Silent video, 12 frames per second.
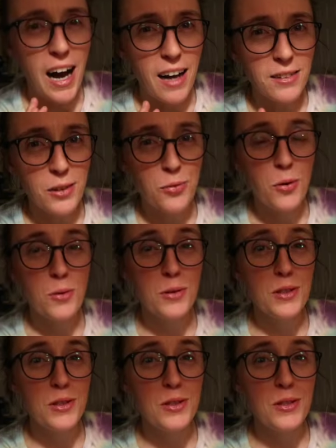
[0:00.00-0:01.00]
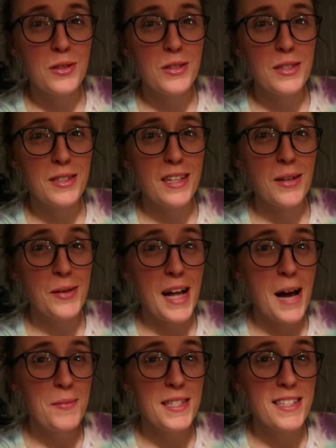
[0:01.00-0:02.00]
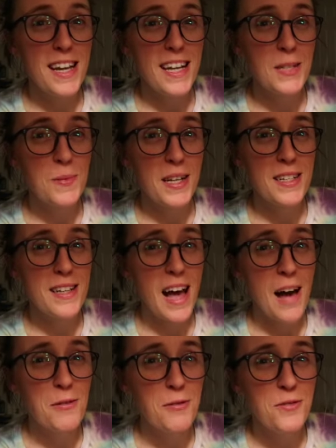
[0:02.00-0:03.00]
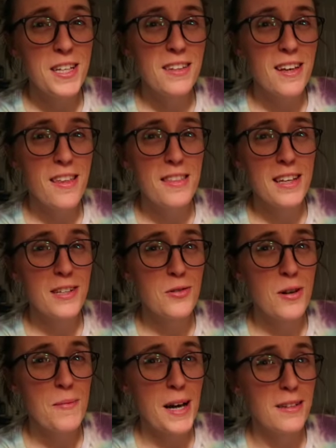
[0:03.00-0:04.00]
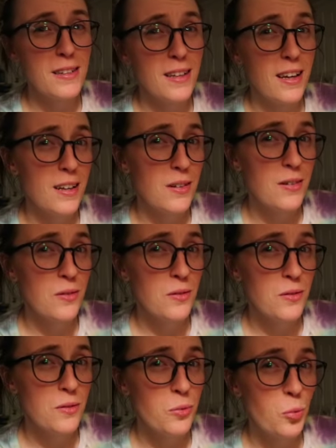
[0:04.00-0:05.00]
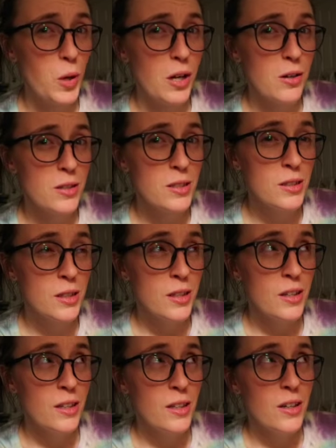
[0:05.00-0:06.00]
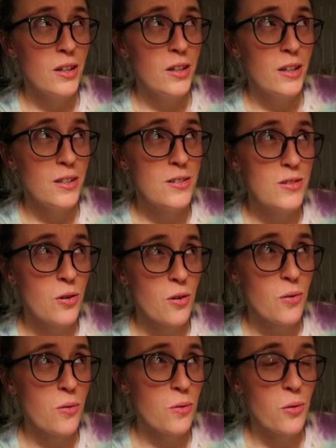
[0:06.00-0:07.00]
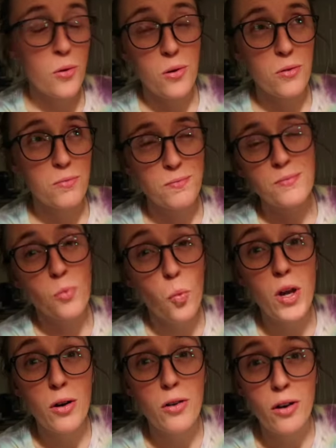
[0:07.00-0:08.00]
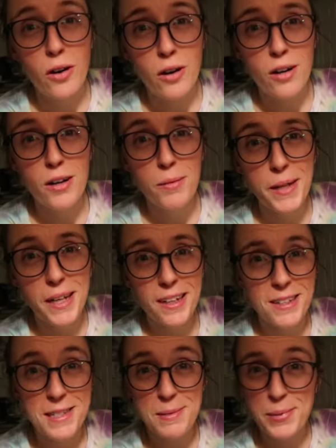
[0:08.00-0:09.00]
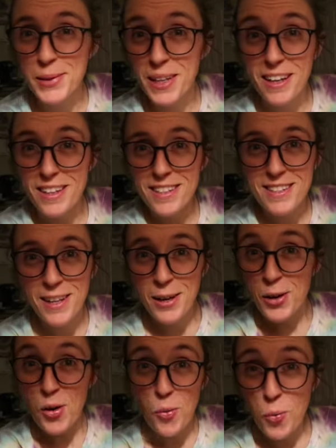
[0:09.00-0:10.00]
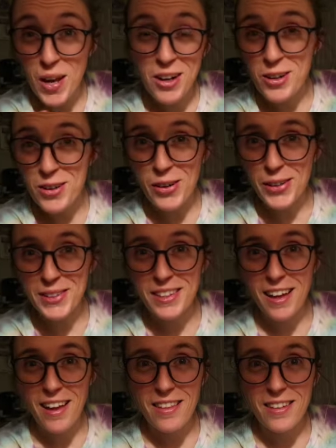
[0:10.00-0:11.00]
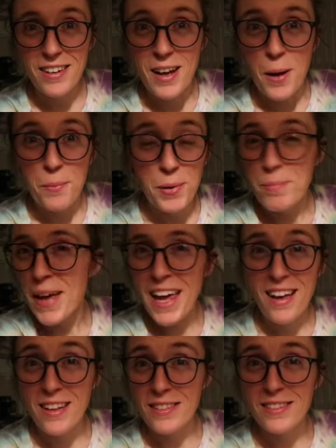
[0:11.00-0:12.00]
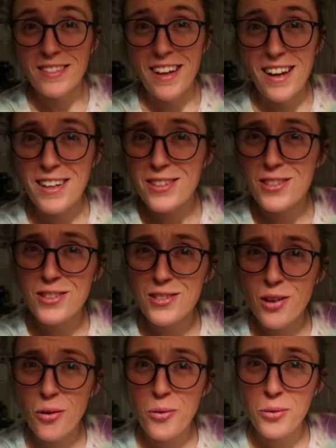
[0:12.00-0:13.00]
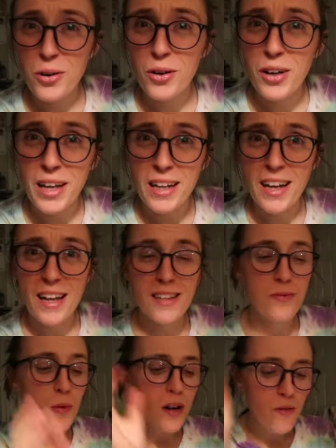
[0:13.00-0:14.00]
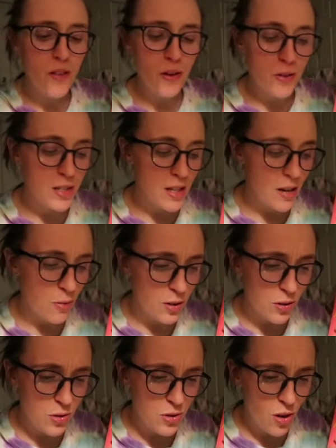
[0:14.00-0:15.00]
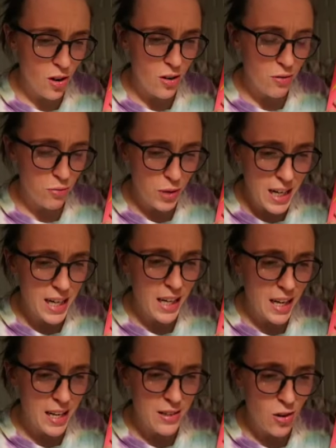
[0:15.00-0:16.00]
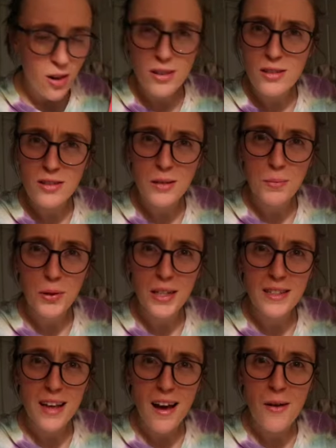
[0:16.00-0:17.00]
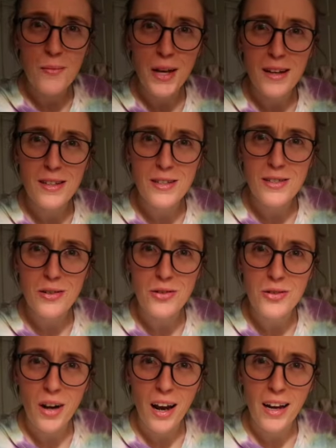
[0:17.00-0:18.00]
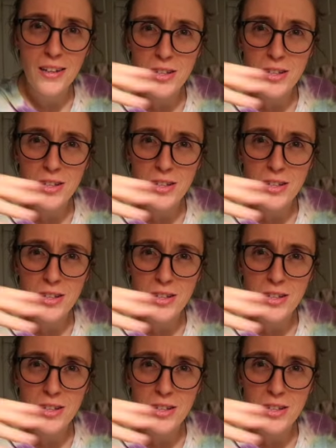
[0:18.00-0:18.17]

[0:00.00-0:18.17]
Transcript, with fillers: I look forward to see what happens next because I have a feeling things are about to get weird. So, or weirder because the book is weird altogether. But man, it is so good. It's one of those that when you start reading it, it's hard to put it down because it's so strange.